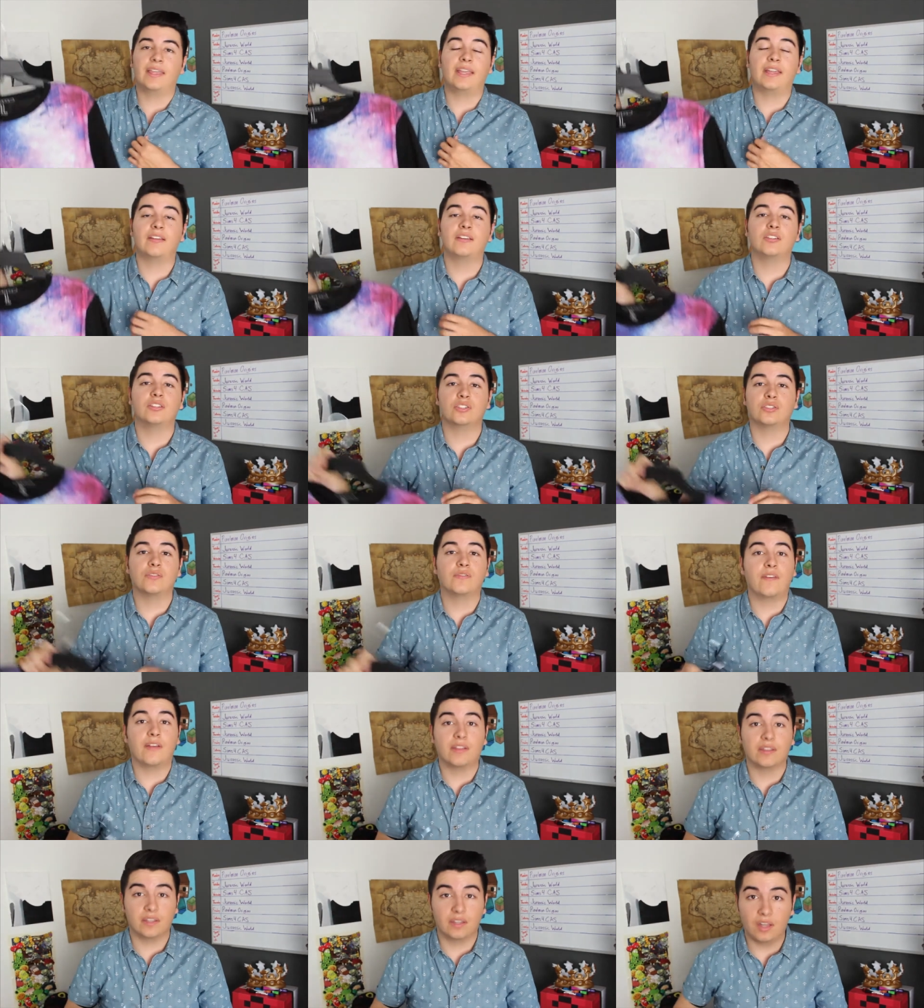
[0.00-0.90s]
they just
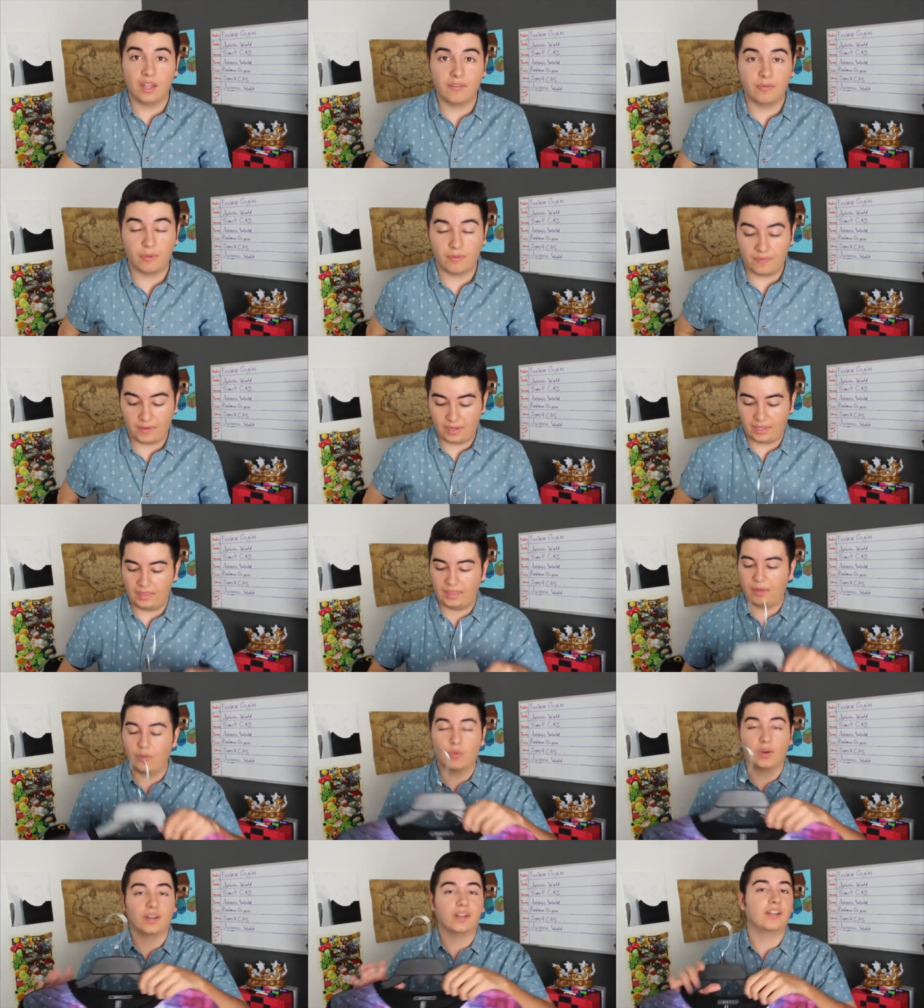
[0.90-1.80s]
fell in love with it and
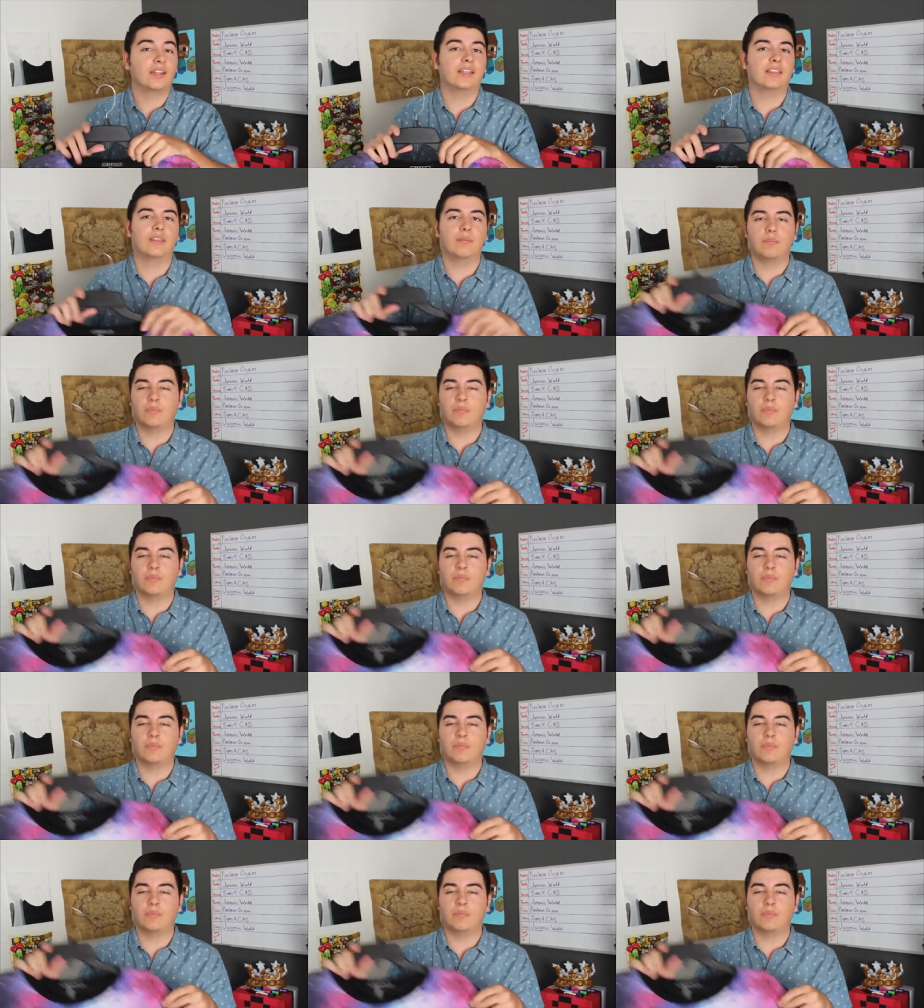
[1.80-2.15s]
they wanted to get